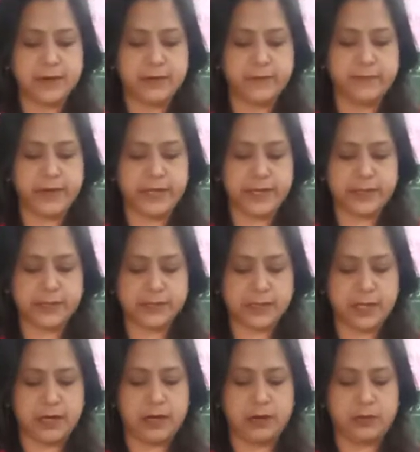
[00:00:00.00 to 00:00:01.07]
where it is
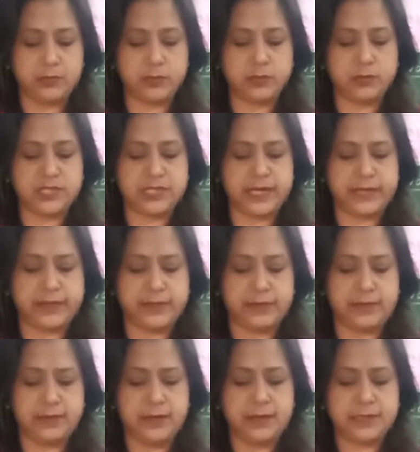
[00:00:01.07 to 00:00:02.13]
allowed to
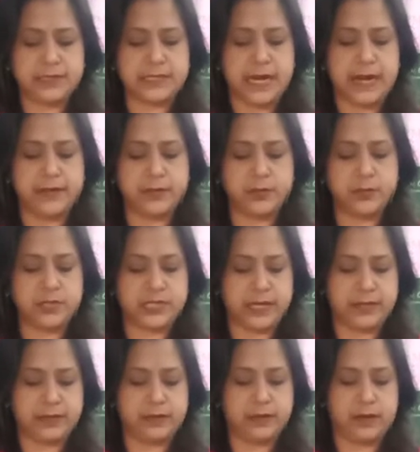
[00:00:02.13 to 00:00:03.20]
stand to
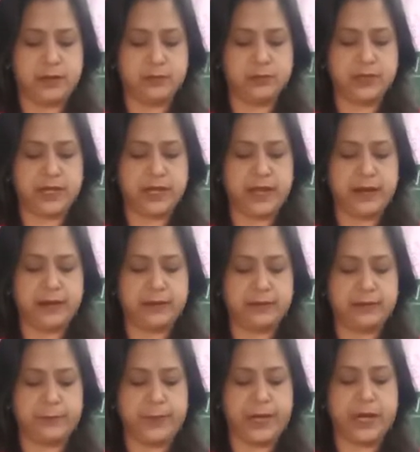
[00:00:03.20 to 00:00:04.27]
settle down and
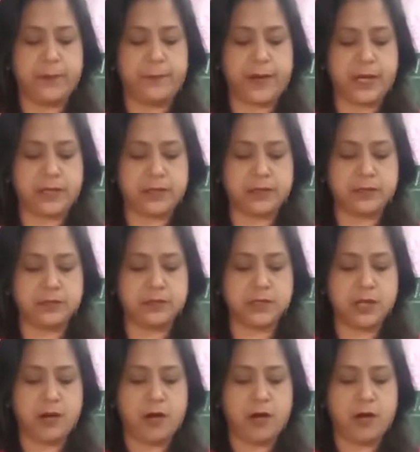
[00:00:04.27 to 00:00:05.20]
the bigger particles